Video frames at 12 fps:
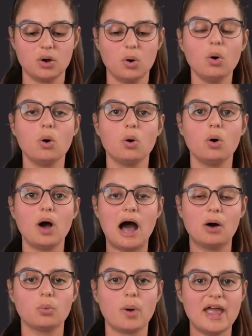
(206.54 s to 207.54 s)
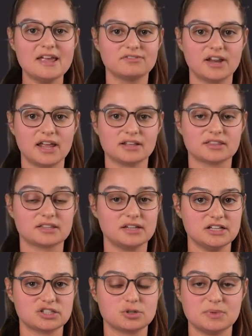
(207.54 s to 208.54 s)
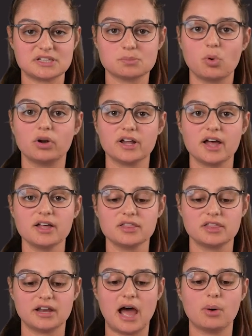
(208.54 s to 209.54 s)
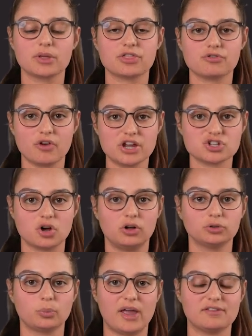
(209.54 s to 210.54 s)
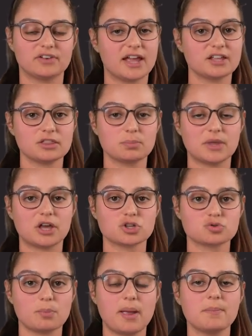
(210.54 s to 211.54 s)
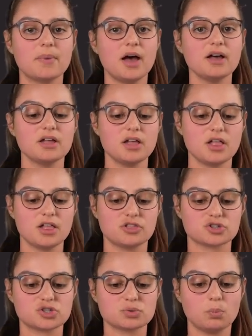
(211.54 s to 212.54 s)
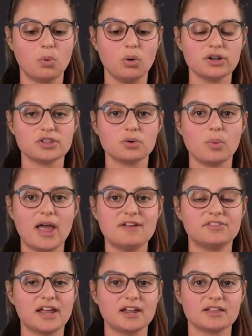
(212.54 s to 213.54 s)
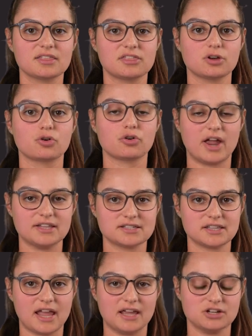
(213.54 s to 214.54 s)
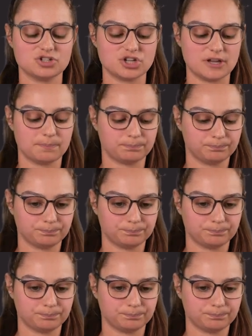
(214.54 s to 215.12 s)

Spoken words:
or our wavelength needs to be smaller than our threshold wavelength, because remember, the smaller the wavelength, the greater the energy.